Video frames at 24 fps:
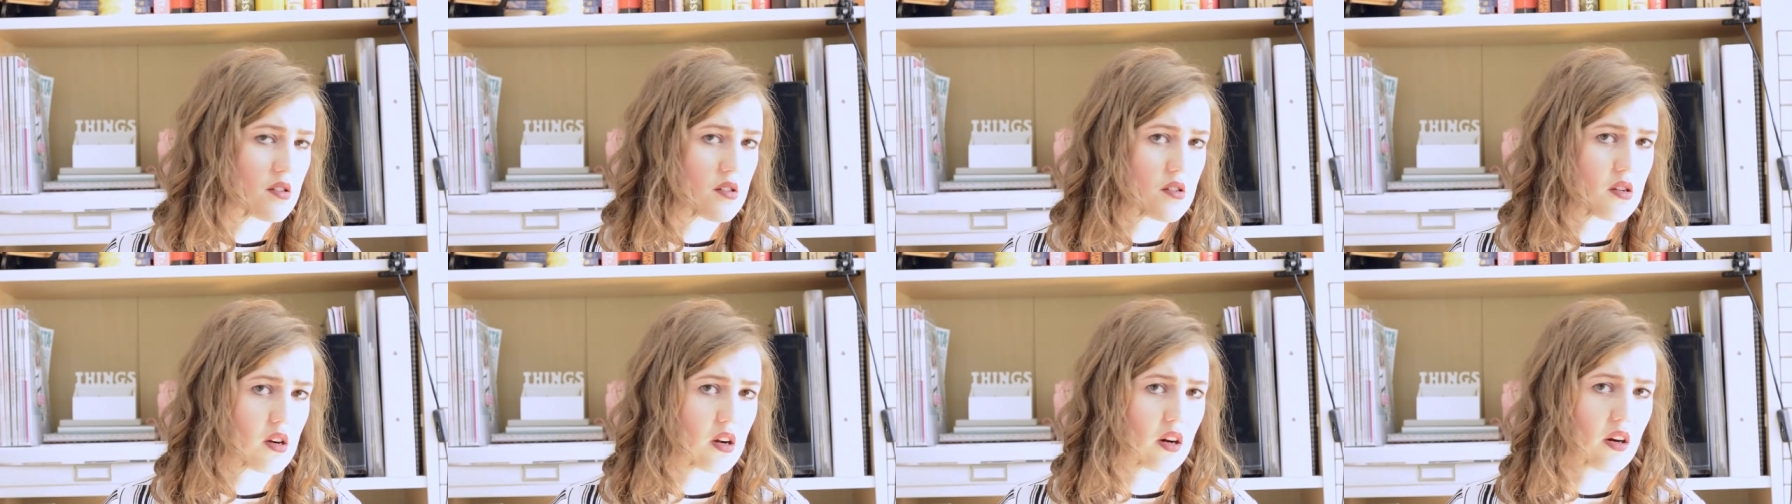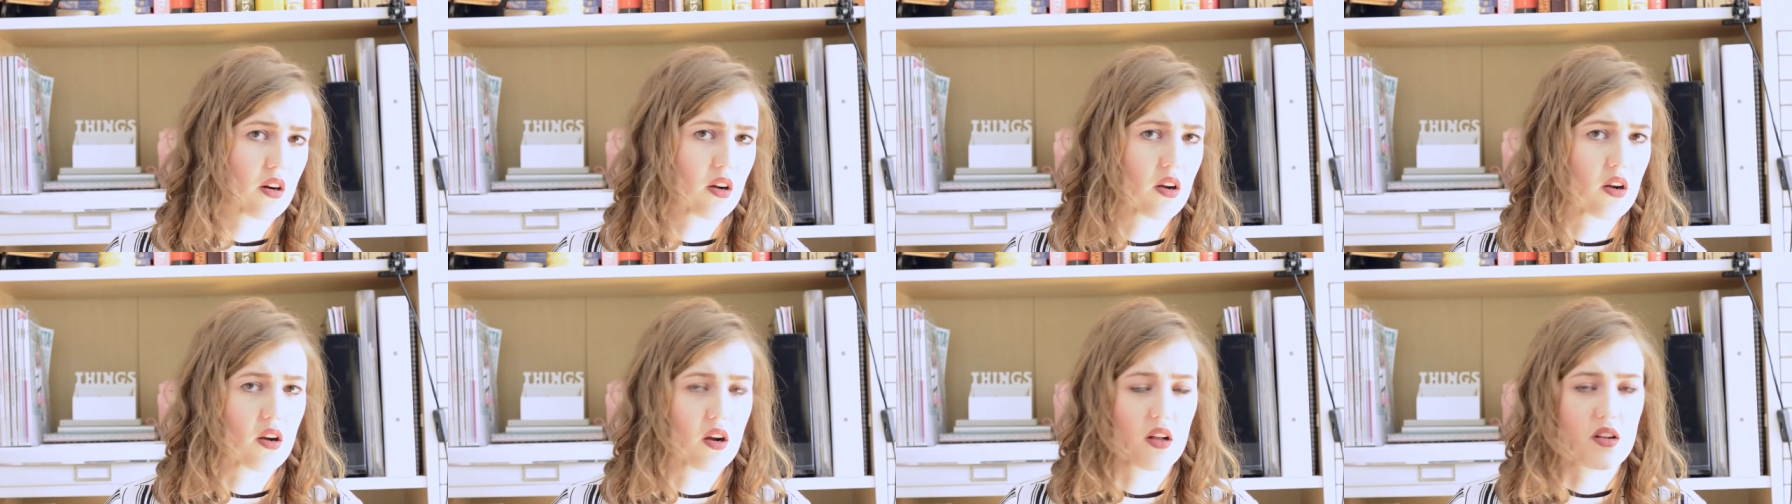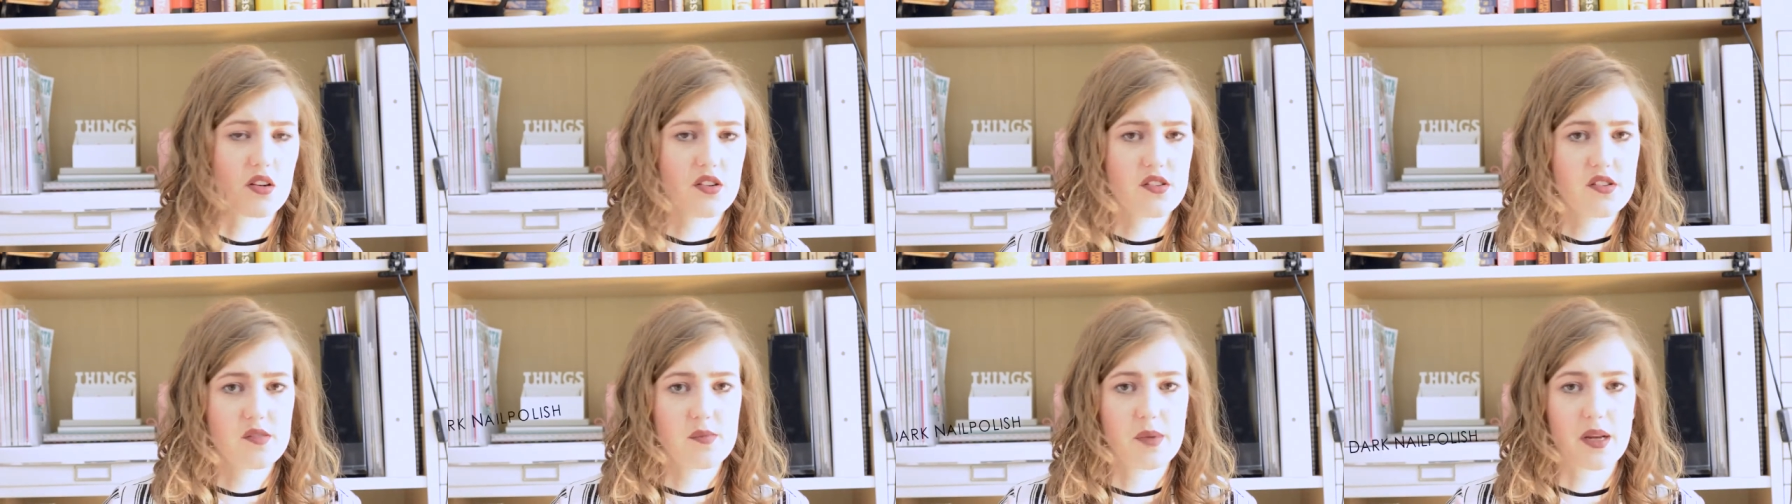dark
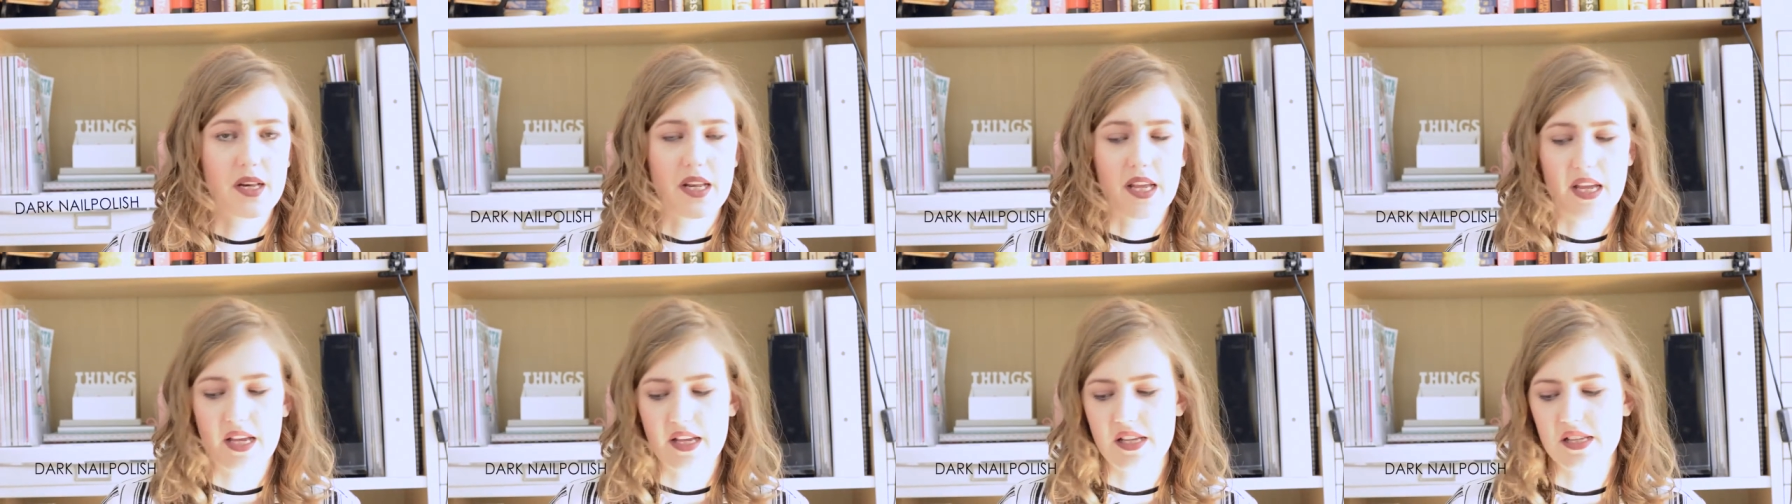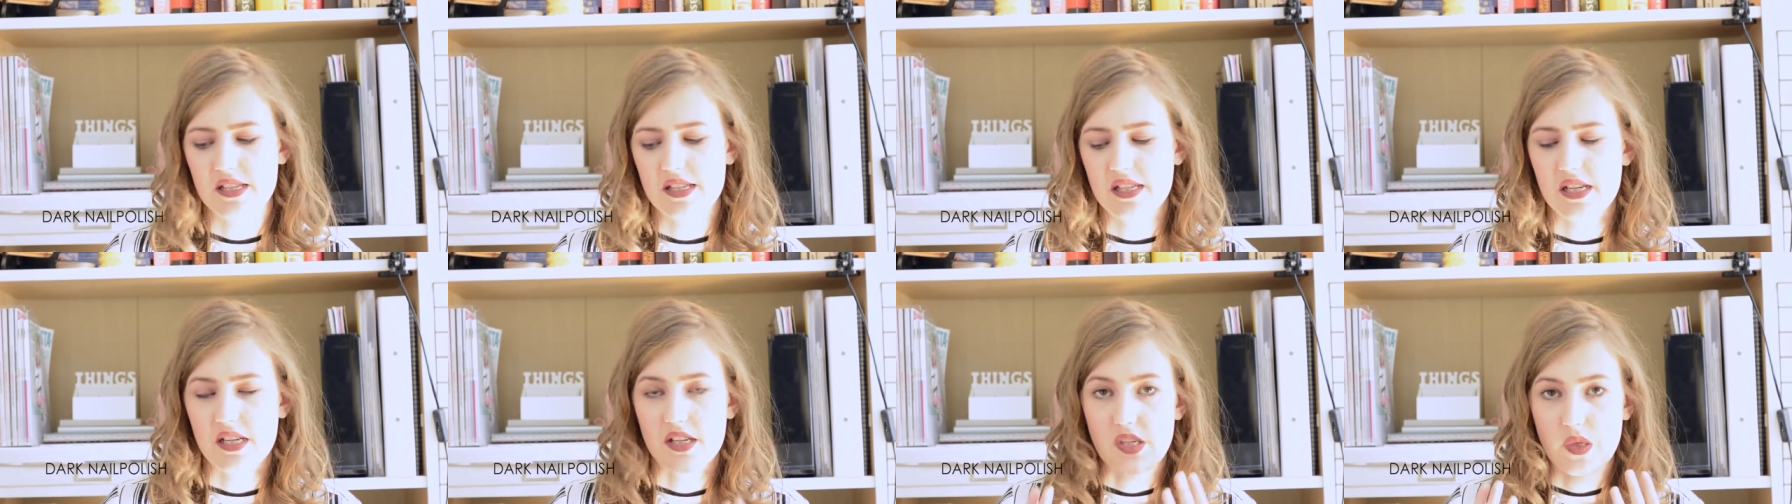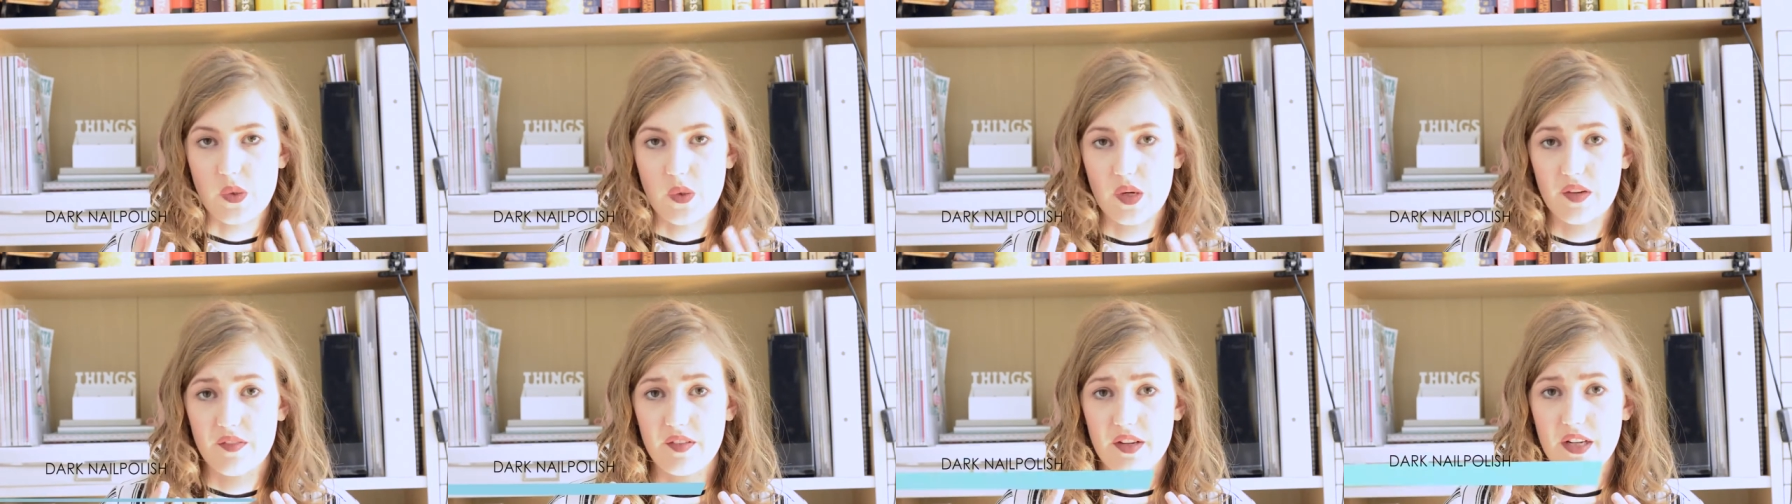colors on my nails. I
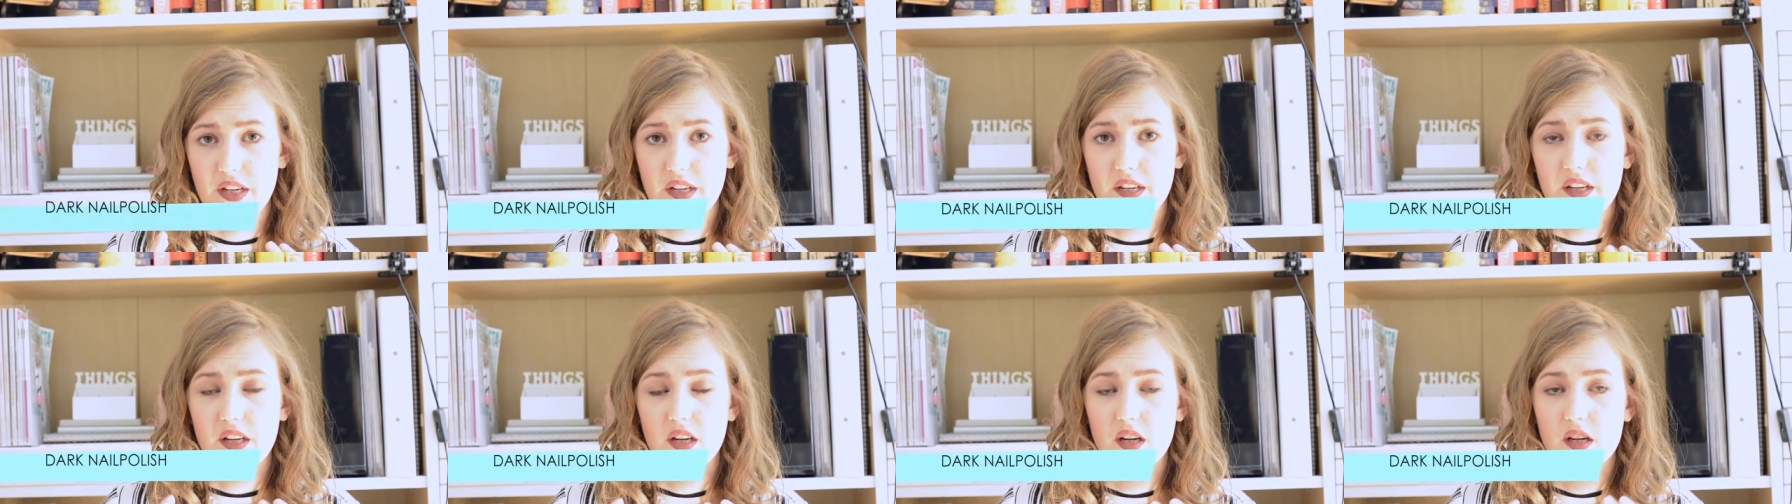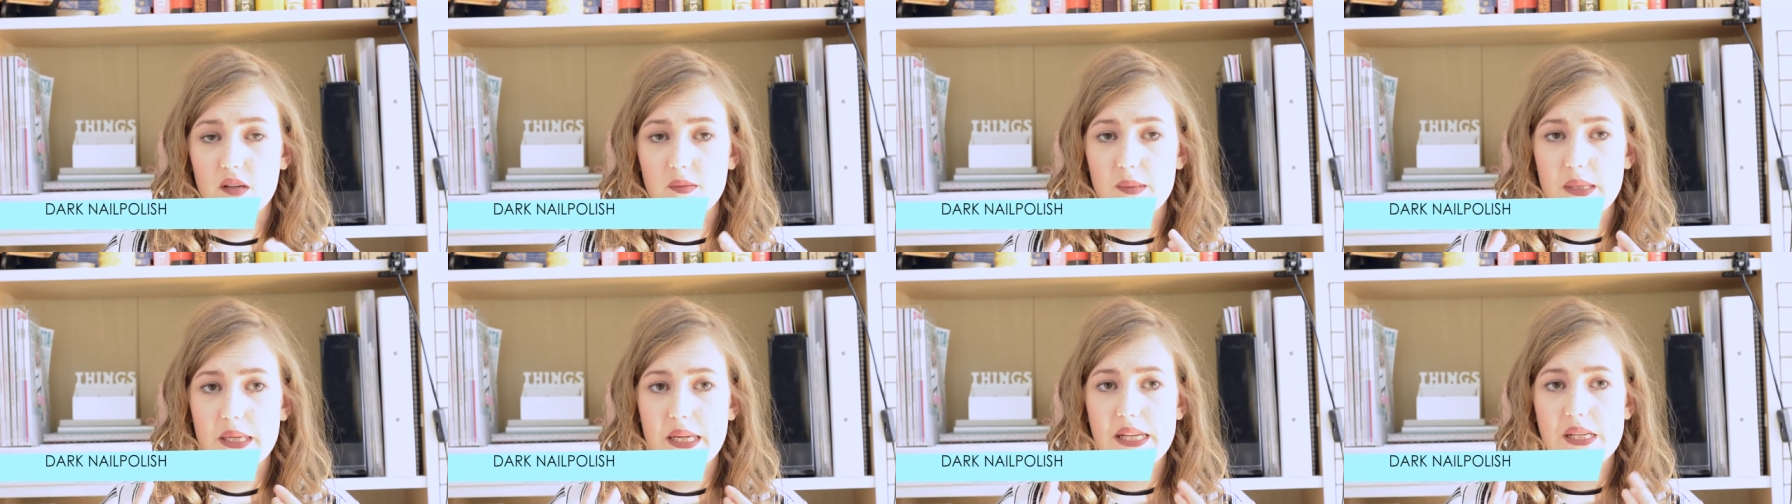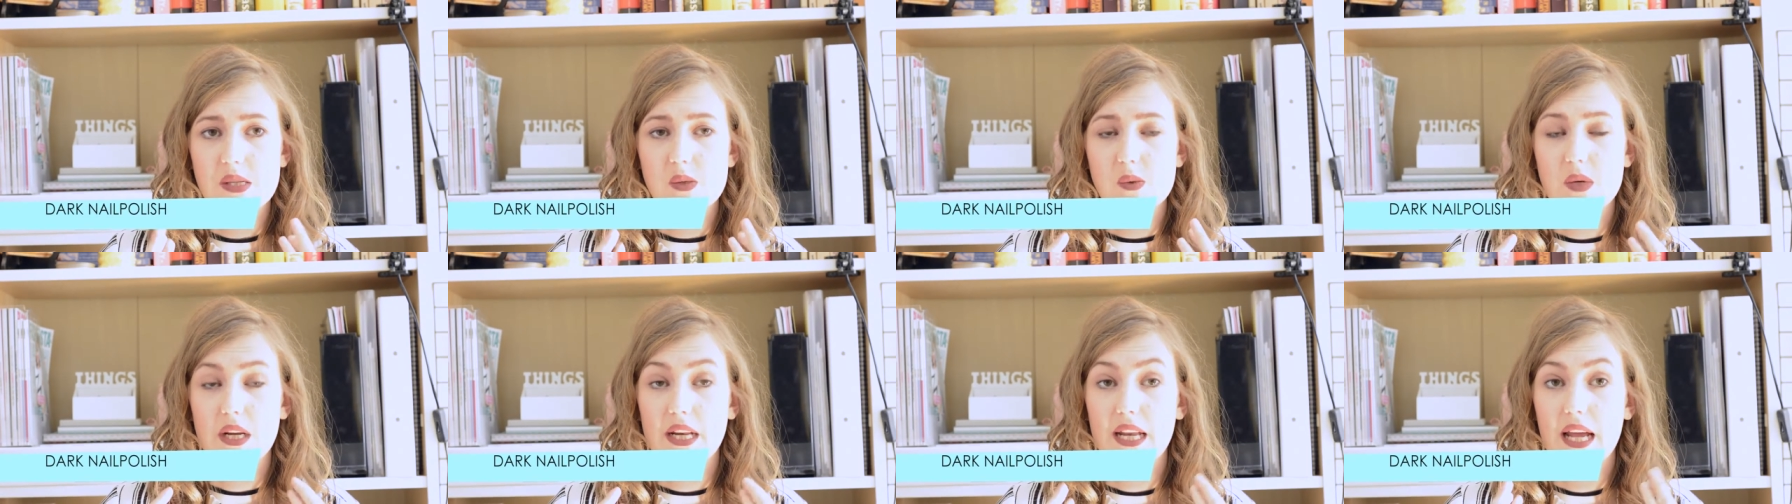don't have anything on my
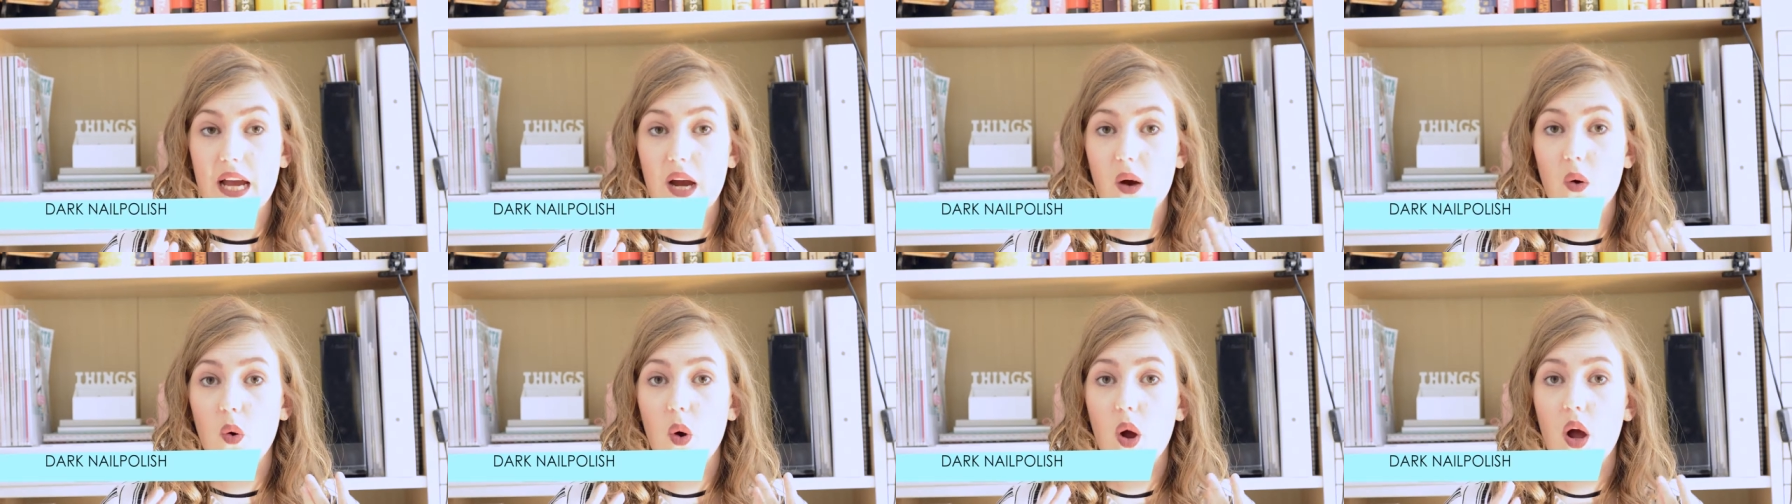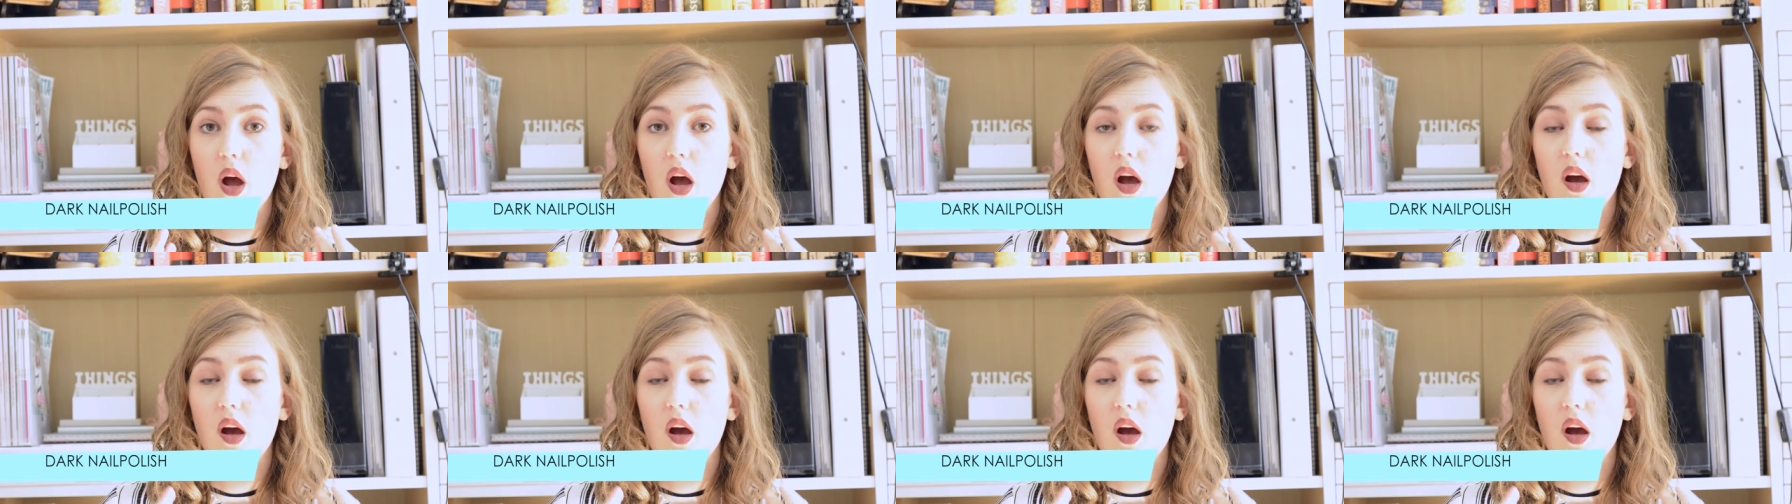nails right now.